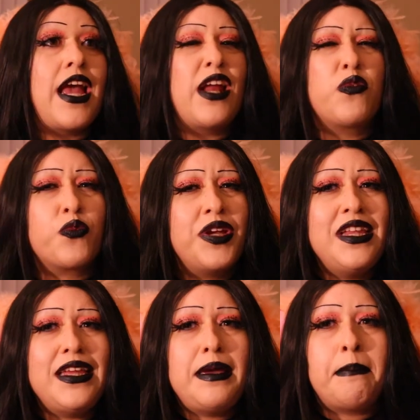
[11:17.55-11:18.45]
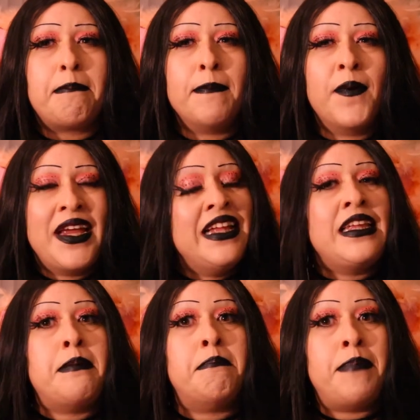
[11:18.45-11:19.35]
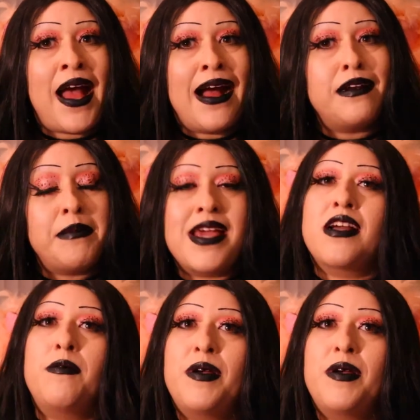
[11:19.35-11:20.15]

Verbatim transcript: and really, really bad makeup.